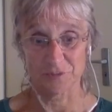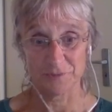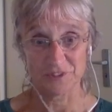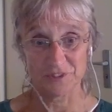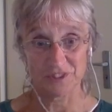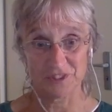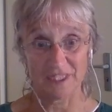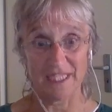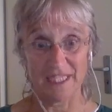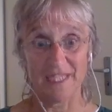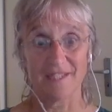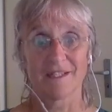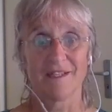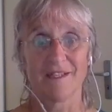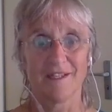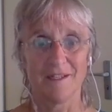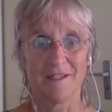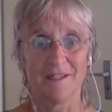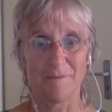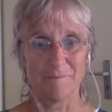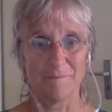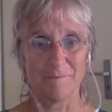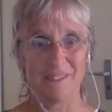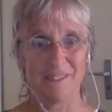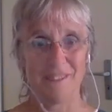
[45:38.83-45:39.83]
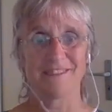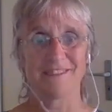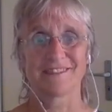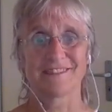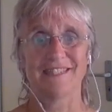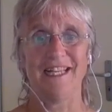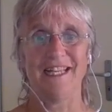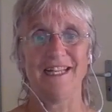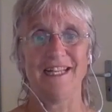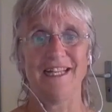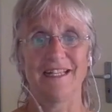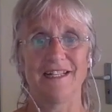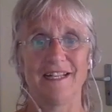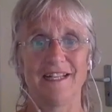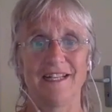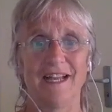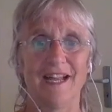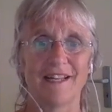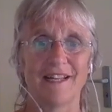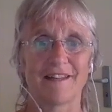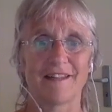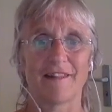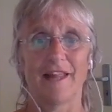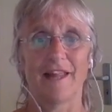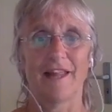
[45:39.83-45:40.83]
It's like being steady,
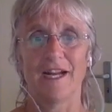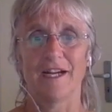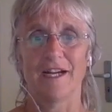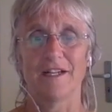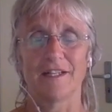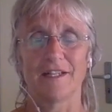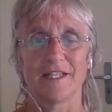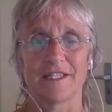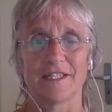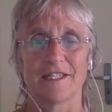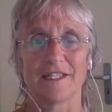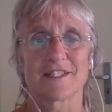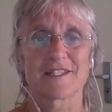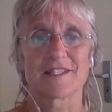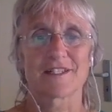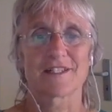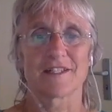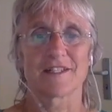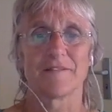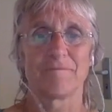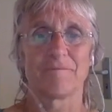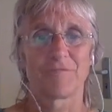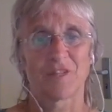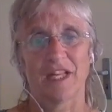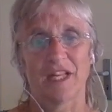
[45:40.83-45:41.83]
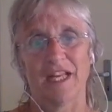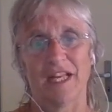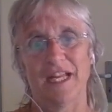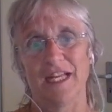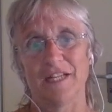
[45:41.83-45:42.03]
like I